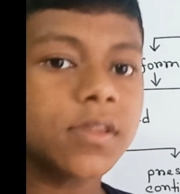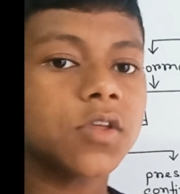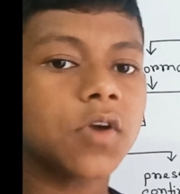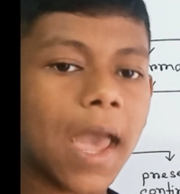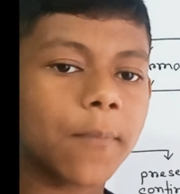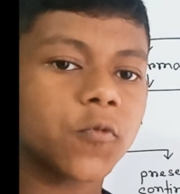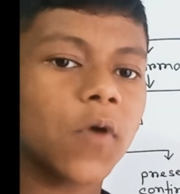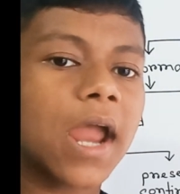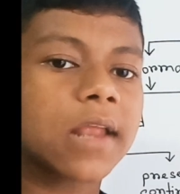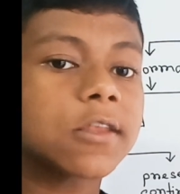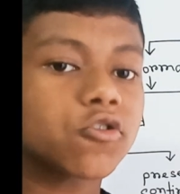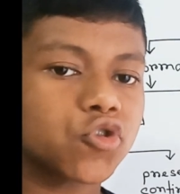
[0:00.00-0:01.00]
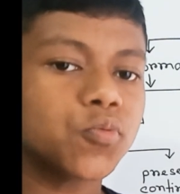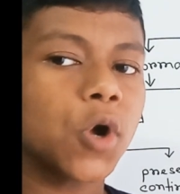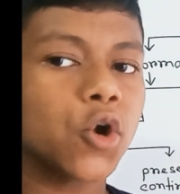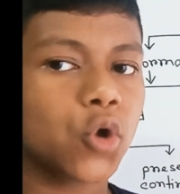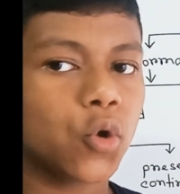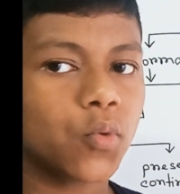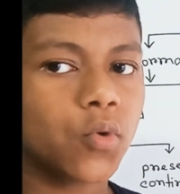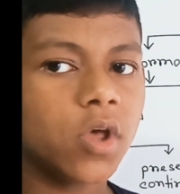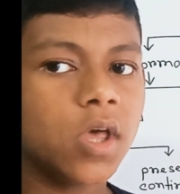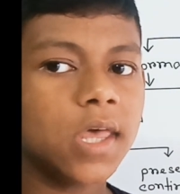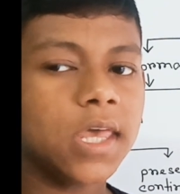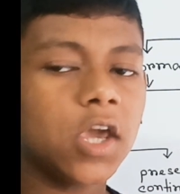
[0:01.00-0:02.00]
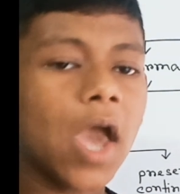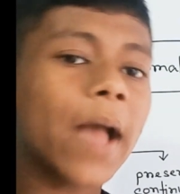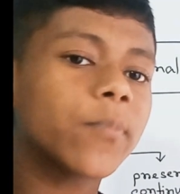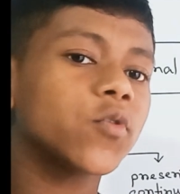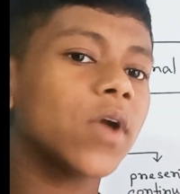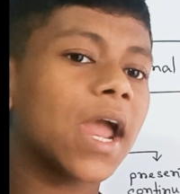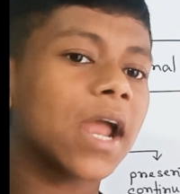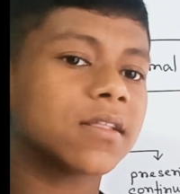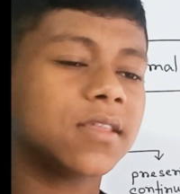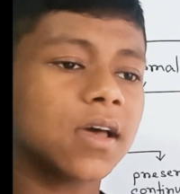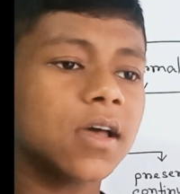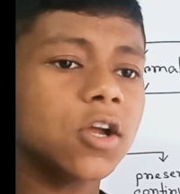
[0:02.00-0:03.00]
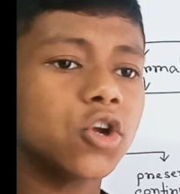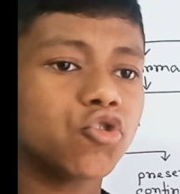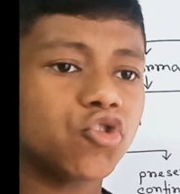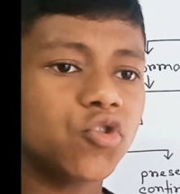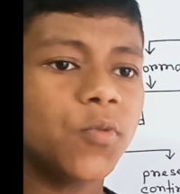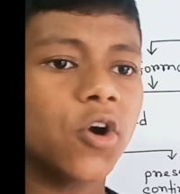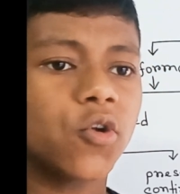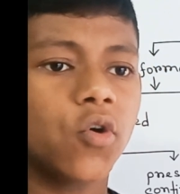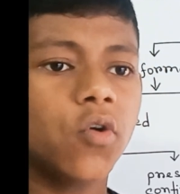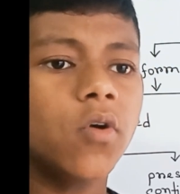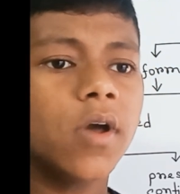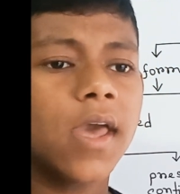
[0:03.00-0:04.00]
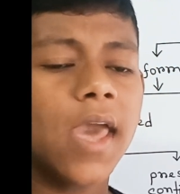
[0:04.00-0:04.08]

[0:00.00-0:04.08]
you have to add the tomorrow. You have to add the tomorrow,